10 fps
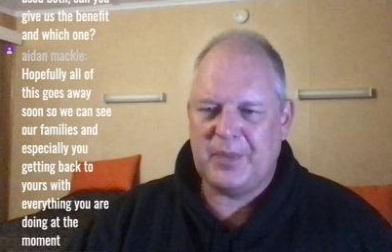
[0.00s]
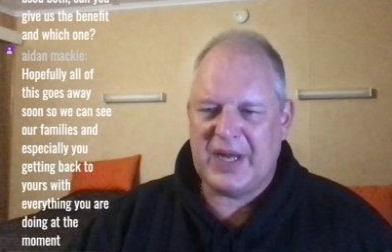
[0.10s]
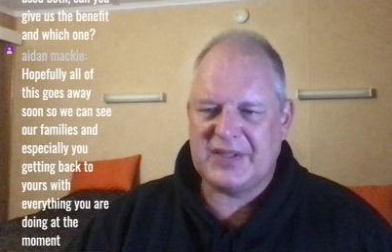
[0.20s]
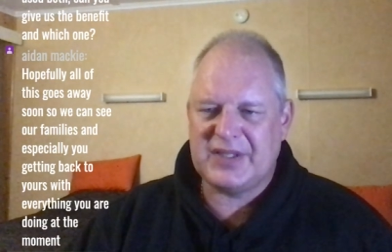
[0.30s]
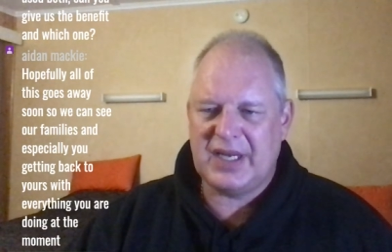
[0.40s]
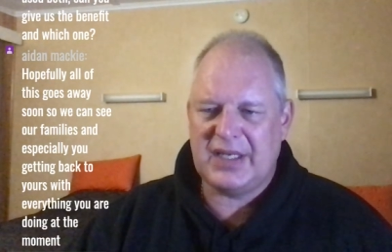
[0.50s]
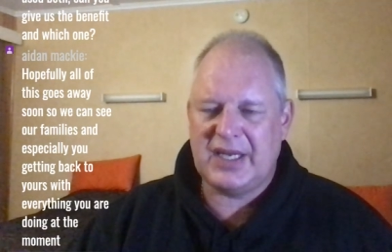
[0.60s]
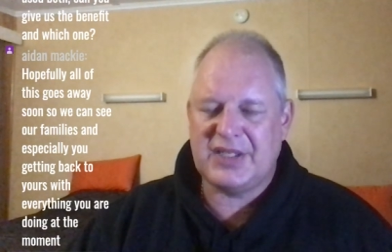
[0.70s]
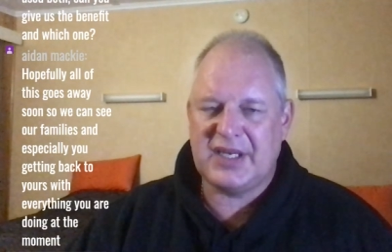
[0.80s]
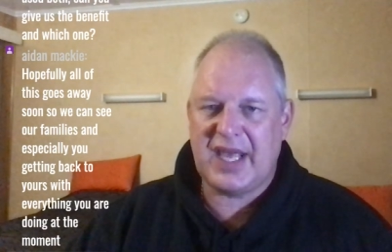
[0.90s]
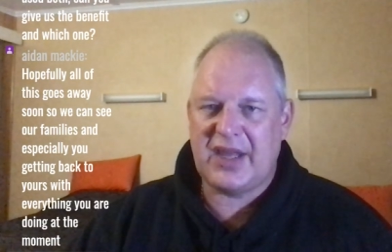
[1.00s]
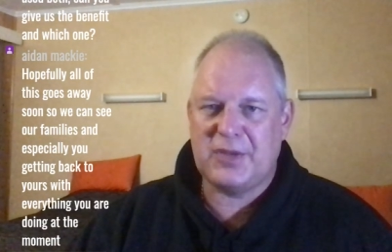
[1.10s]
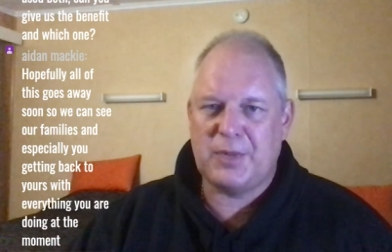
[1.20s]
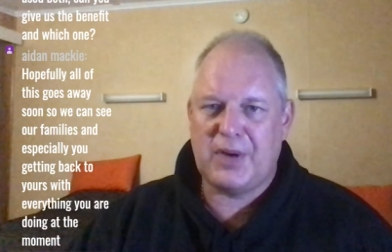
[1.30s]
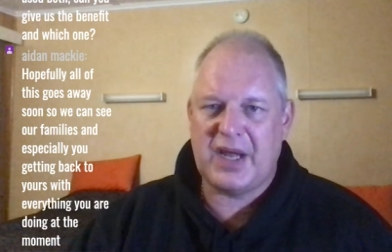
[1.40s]
But check out
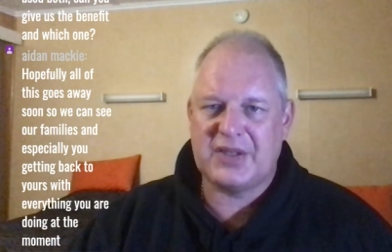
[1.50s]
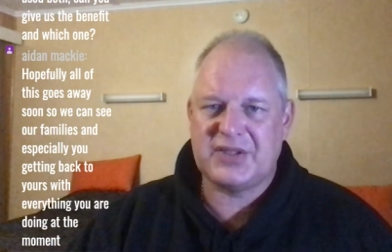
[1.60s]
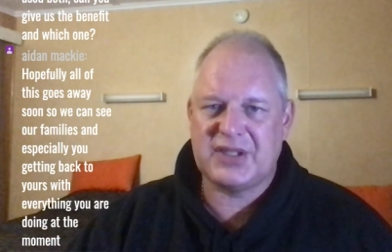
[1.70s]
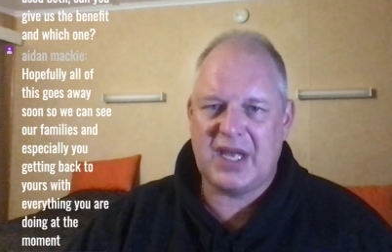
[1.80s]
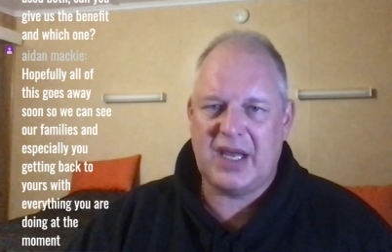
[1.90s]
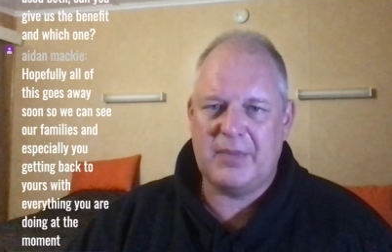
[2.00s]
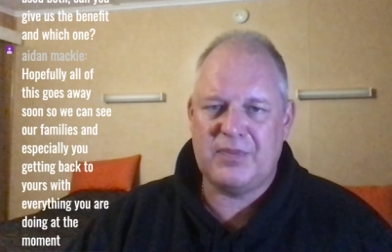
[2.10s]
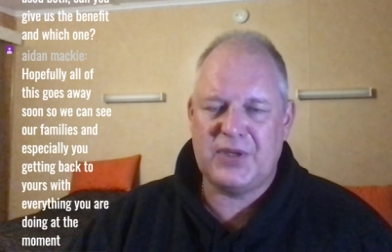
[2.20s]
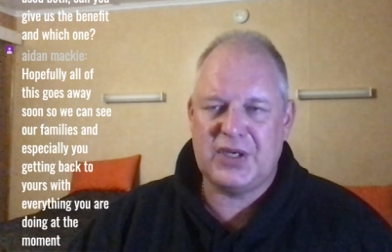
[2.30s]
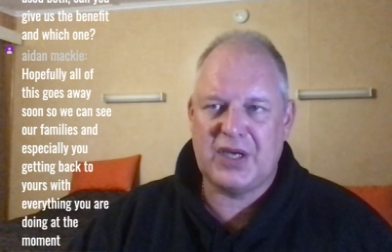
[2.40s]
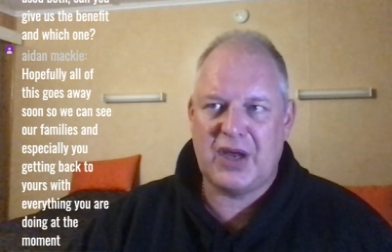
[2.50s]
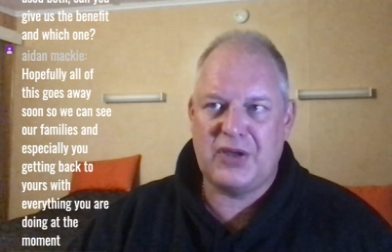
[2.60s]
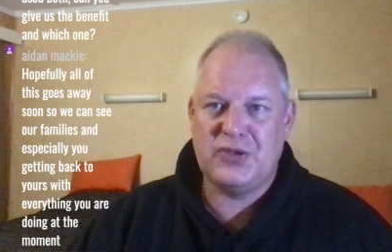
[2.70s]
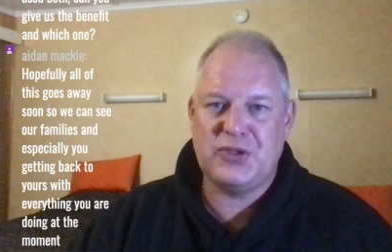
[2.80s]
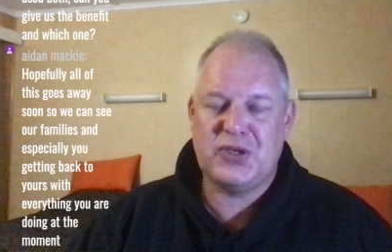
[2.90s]
those products. You can go
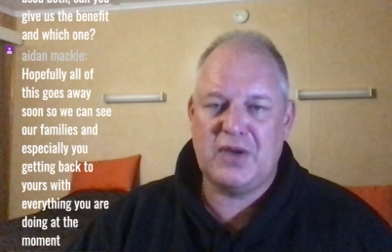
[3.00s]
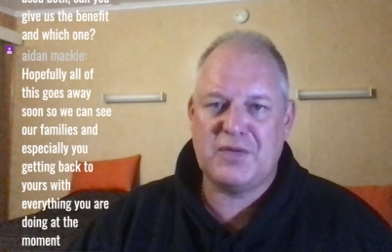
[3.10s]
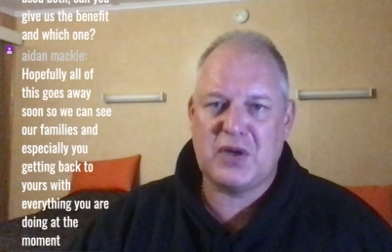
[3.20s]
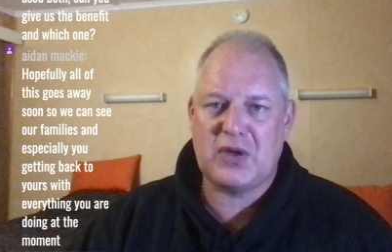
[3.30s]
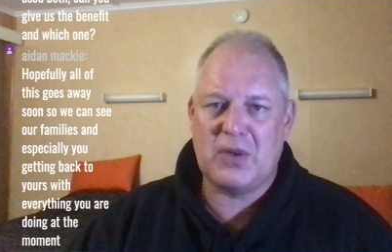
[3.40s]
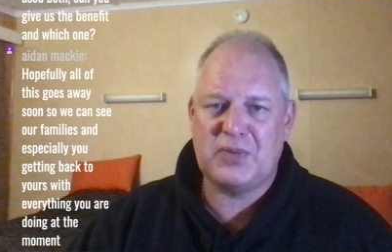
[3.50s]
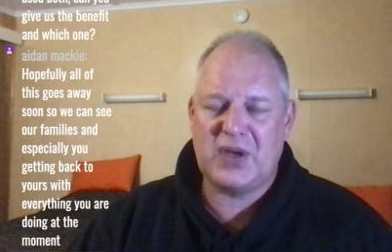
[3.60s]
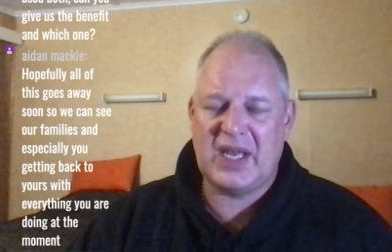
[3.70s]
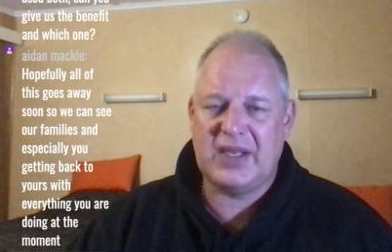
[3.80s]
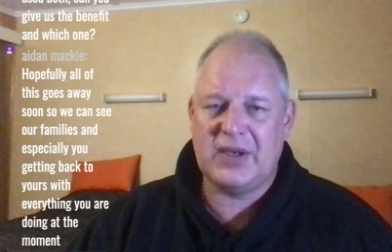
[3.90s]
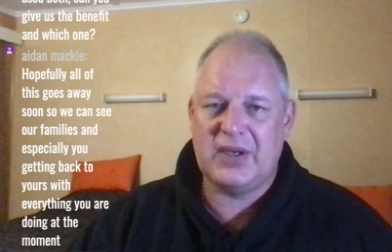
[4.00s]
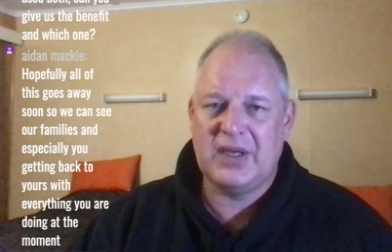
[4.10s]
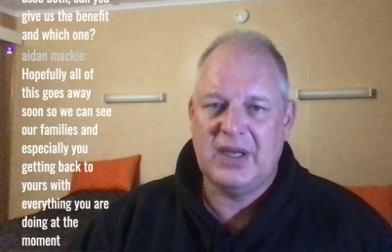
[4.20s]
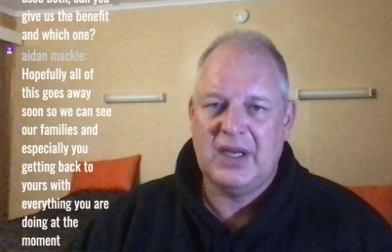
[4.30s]
to newturf.com.au,